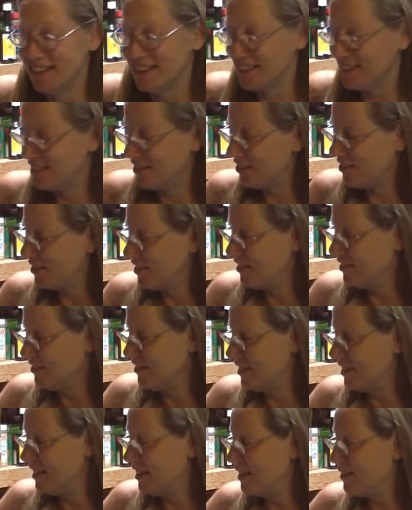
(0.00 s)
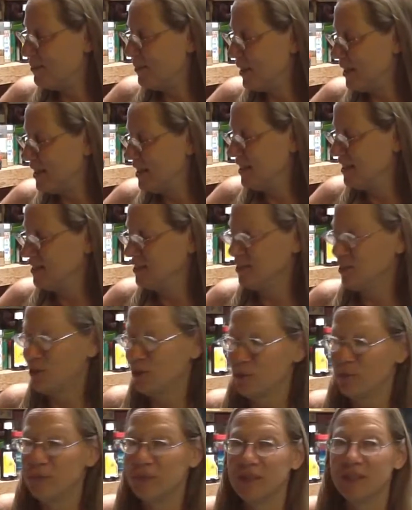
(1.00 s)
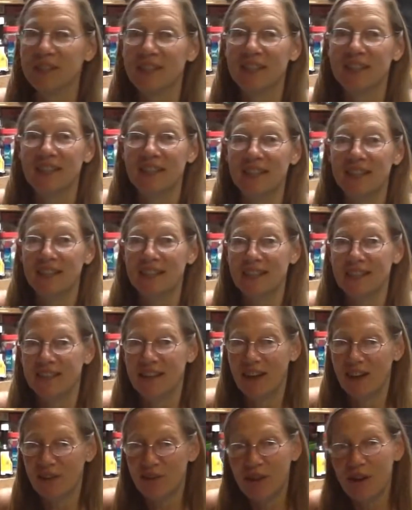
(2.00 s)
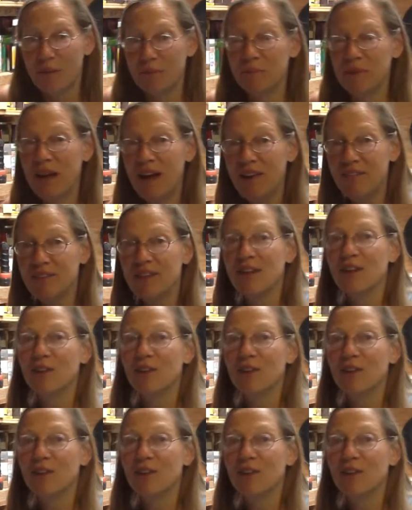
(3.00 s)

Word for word: So here we are making soap. Now come have a